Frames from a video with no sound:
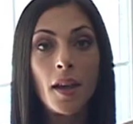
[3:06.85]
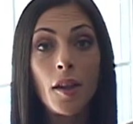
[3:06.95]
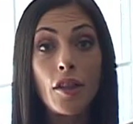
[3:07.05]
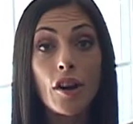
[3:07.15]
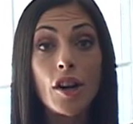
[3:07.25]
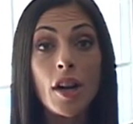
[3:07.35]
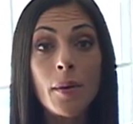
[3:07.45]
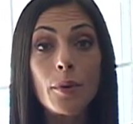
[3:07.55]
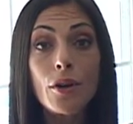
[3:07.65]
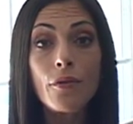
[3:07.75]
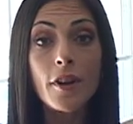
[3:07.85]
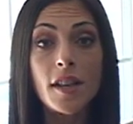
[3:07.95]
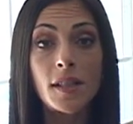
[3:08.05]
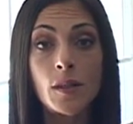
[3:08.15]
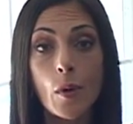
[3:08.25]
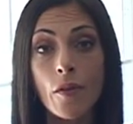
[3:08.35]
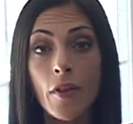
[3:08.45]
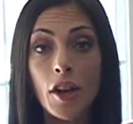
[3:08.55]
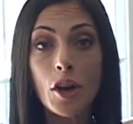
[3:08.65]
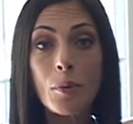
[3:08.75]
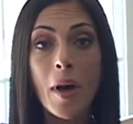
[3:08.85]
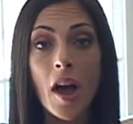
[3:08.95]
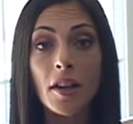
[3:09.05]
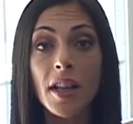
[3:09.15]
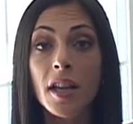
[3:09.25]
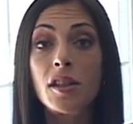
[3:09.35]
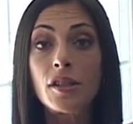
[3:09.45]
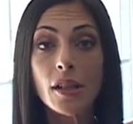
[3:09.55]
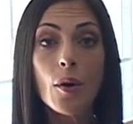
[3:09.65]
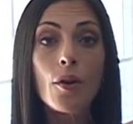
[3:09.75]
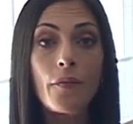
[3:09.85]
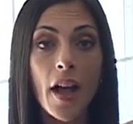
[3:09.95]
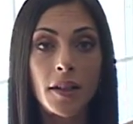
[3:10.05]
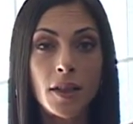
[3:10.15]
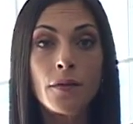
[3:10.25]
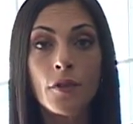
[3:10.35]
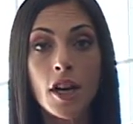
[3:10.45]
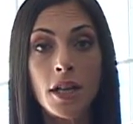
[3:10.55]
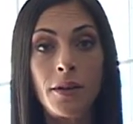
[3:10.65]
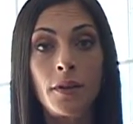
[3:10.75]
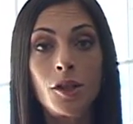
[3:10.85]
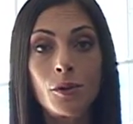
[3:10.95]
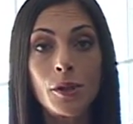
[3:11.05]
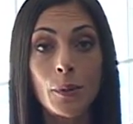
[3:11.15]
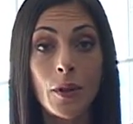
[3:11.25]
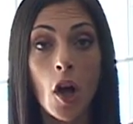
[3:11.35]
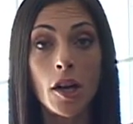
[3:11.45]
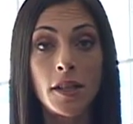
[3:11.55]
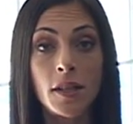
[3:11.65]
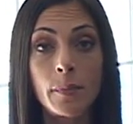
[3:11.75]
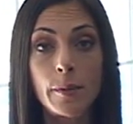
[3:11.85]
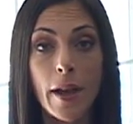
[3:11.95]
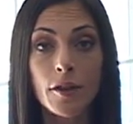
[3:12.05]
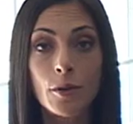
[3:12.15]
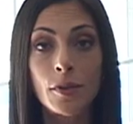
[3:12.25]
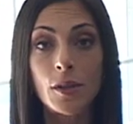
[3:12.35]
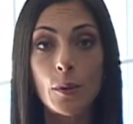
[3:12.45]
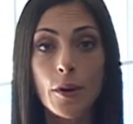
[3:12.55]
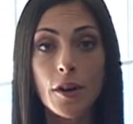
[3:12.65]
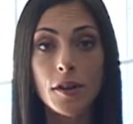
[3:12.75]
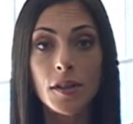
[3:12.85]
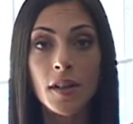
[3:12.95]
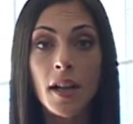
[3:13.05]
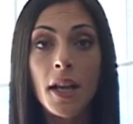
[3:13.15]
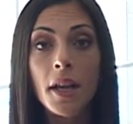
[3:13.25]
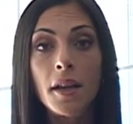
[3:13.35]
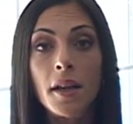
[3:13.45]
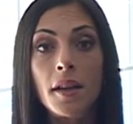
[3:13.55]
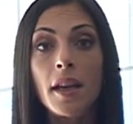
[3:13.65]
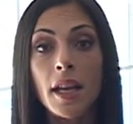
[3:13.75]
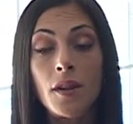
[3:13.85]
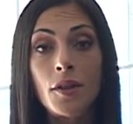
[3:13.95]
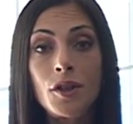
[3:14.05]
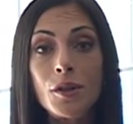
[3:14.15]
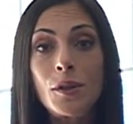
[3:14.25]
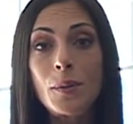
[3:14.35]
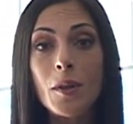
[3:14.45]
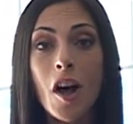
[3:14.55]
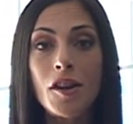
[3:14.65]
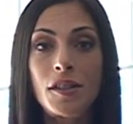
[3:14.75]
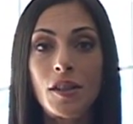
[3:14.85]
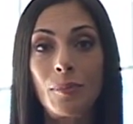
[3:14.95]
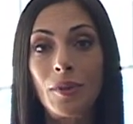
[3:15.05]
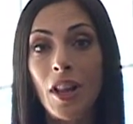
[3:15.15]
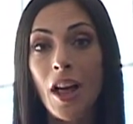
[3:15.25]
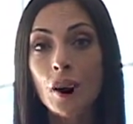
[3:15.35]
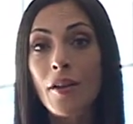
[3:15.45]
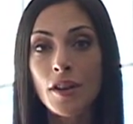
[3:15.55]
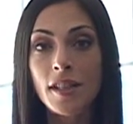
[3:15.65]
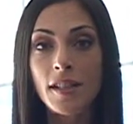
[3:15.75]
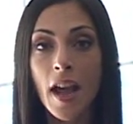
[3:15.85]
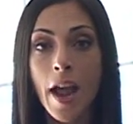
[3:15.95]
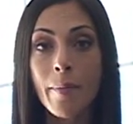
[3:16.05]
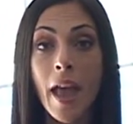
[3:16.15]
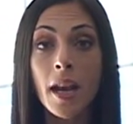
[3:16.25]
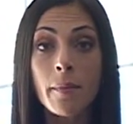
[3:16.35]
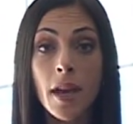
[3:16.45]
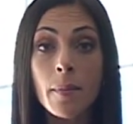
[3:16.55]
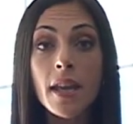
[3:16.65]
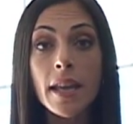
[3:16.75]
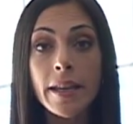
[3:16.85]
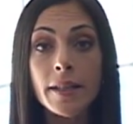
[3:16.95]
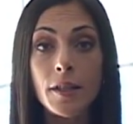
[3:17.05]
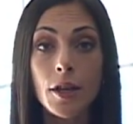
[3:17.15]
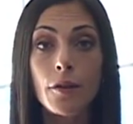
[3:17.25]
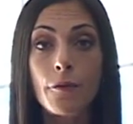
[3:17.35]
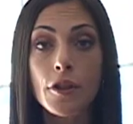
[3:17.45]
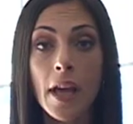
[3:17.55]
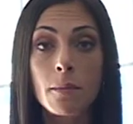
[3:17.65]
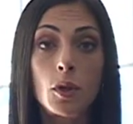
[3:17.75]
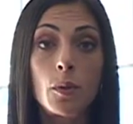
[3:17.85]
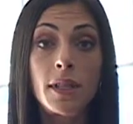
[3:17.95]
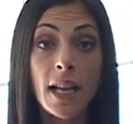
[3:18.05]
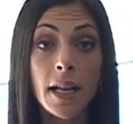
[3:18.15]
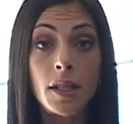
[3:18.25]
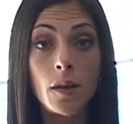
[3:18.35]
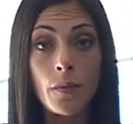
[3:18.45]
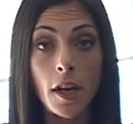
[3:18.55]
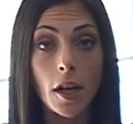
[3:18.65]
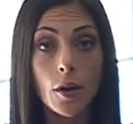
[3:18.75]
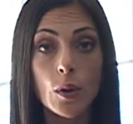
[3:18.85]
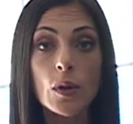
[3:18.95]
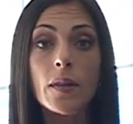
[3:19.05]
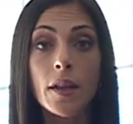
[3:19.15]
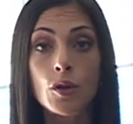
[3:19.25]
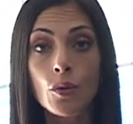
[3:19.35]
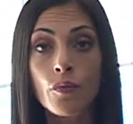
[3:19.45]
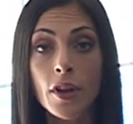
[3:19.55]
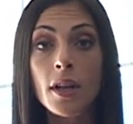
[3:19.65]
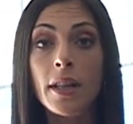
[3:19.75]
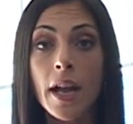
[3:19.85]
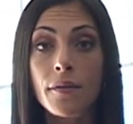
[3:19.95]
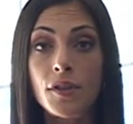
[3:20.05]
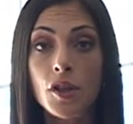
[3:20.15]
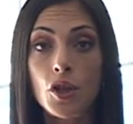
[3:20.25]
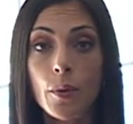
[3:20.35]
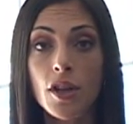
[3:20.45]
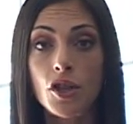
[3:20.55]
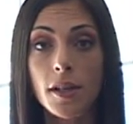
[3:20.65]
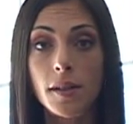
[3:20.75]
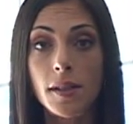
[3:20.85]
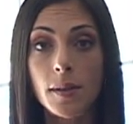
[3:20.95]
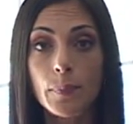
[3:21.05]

There are a number of reasons why video modeling is so effective for individuals with autism spectrum disorders. Individuals with autism love screen time, and it may be easier for them to attend to videos than to real-life situations.